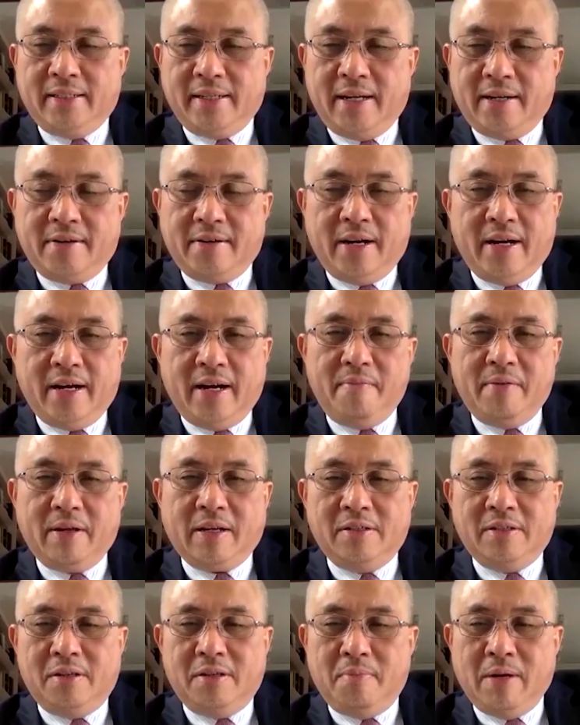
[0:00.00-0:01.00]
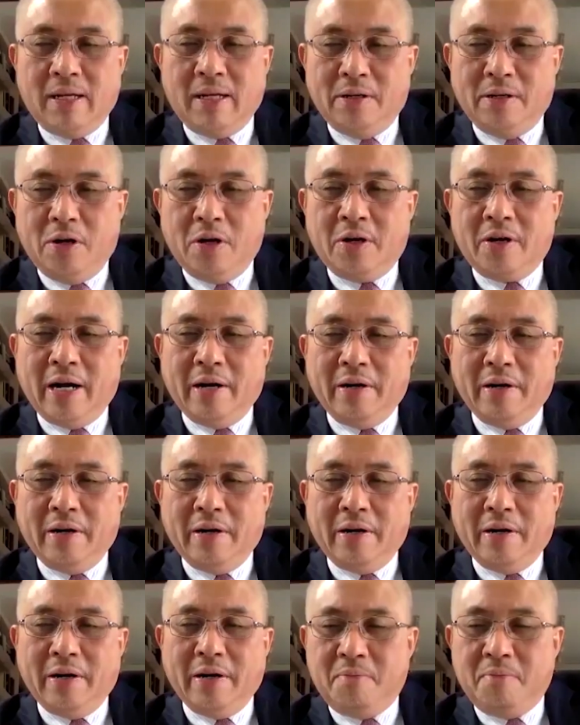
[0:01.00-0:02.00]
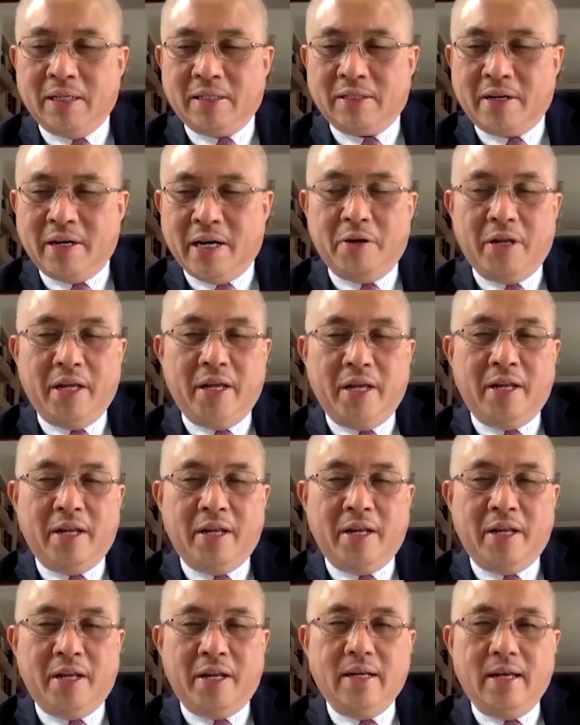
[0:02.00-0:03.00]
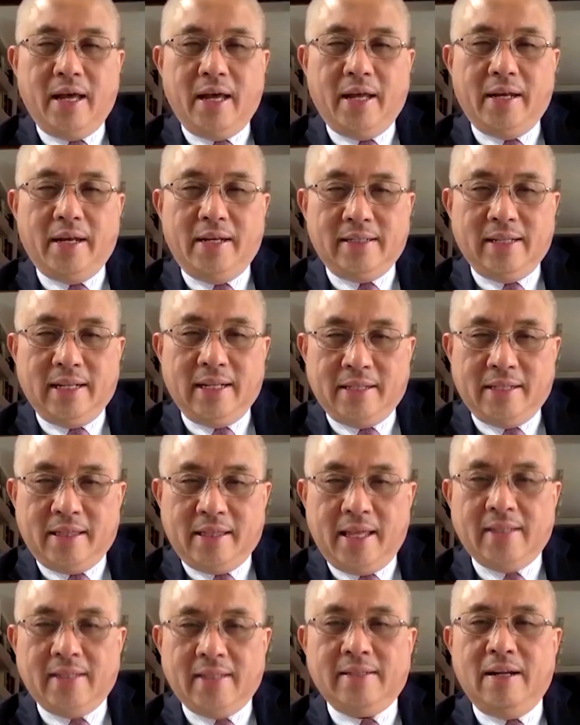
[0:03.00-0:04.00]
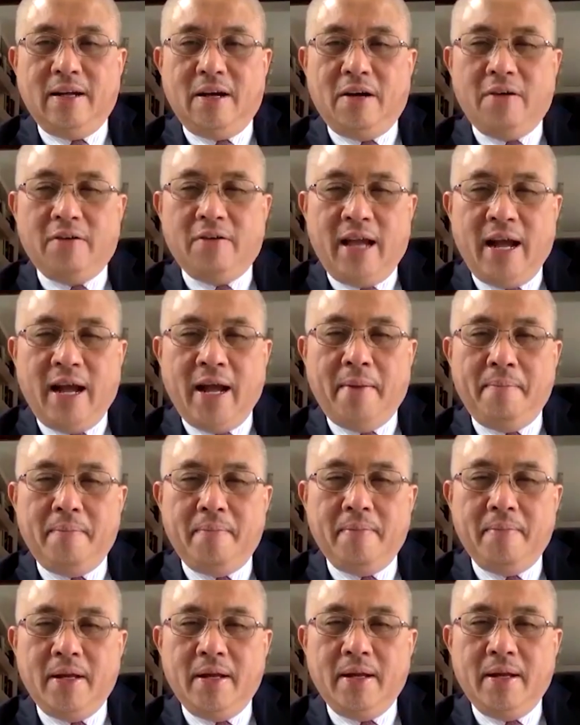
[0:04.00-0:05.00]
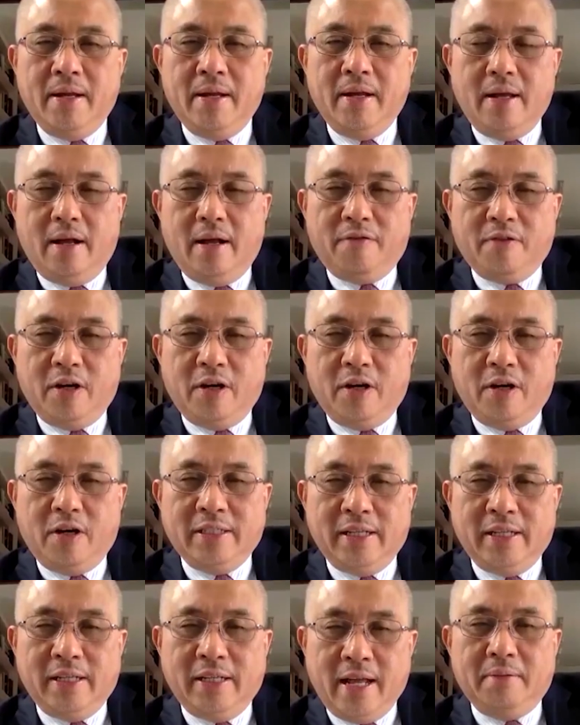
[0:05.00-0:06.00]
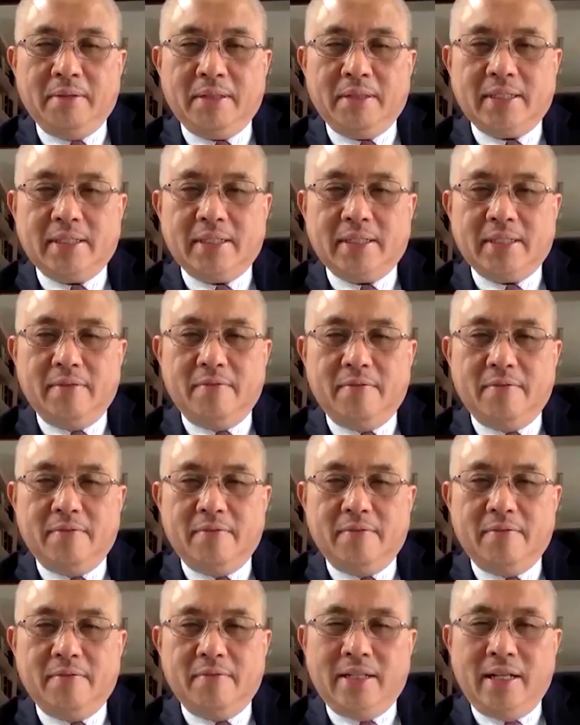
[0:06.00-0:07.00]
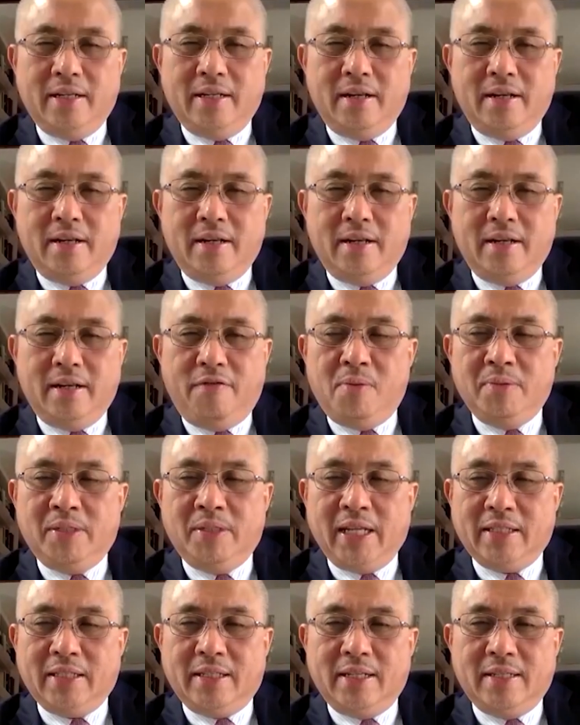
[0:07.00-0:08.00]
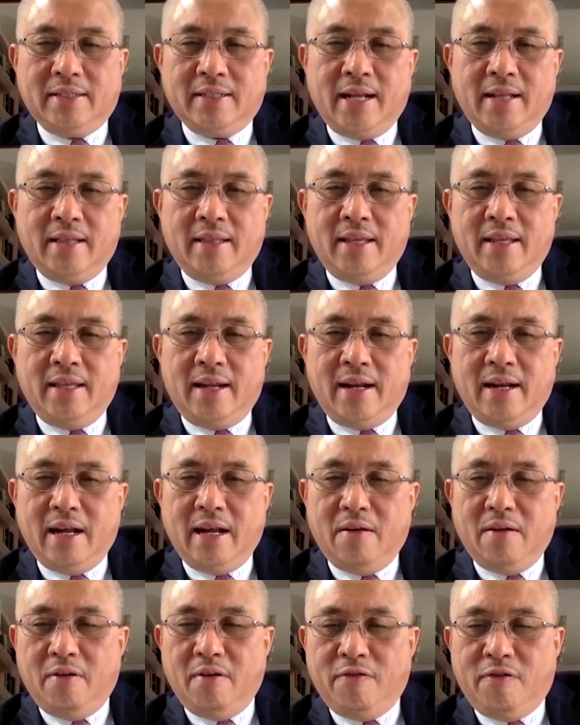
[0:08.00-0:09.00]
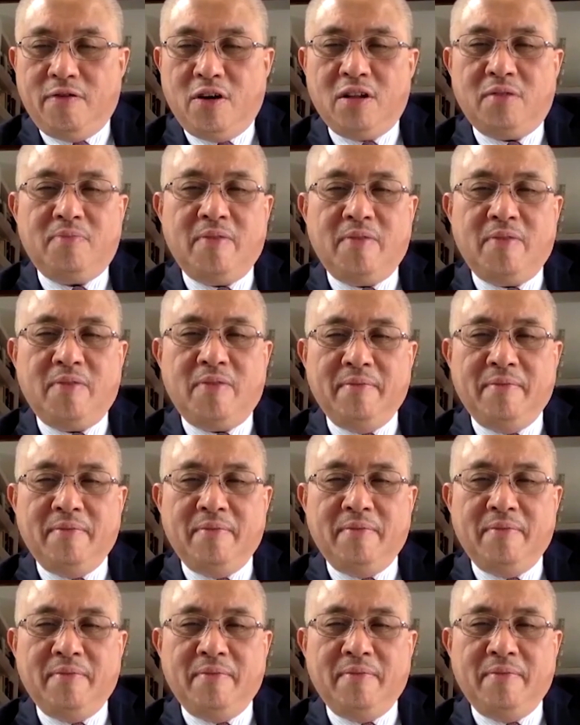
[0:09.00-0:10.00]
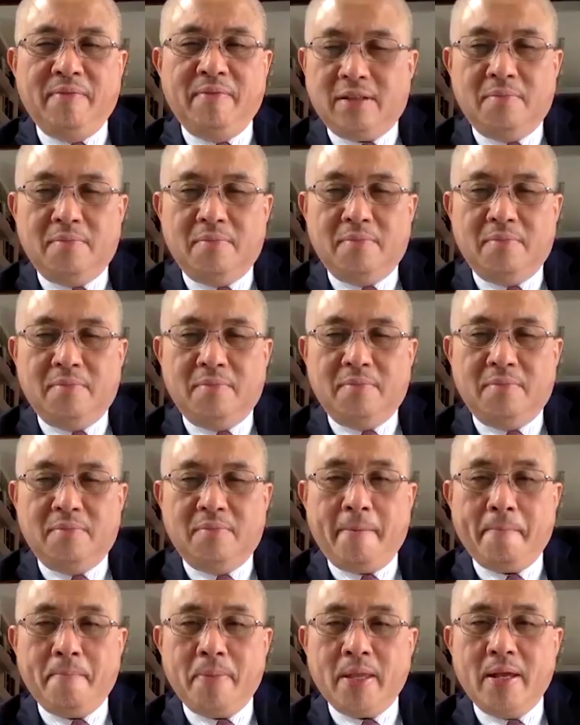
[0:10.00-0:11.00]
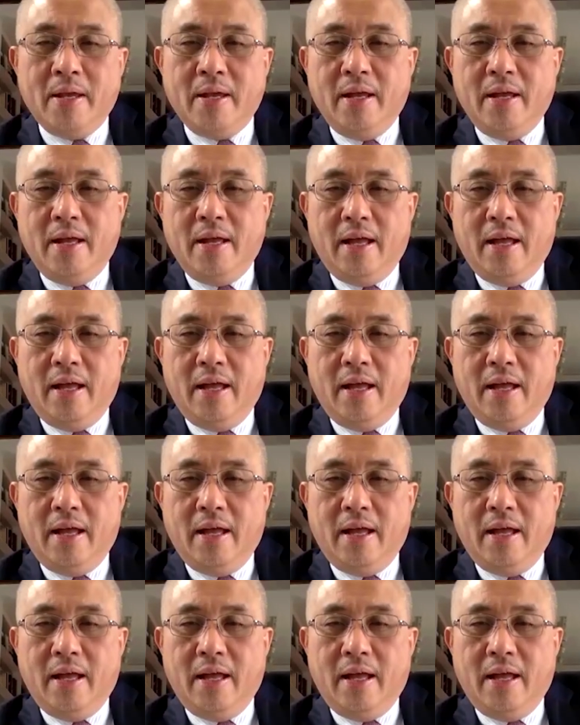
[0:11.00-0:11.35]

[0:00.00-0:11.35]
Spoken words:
etc., right? Because you must not crowd out, you must crowd in. And this actually takes a lot of time. Of course, it helps very much that the reforms actually started under our fourth Prime Minister, Dr. Mahathir.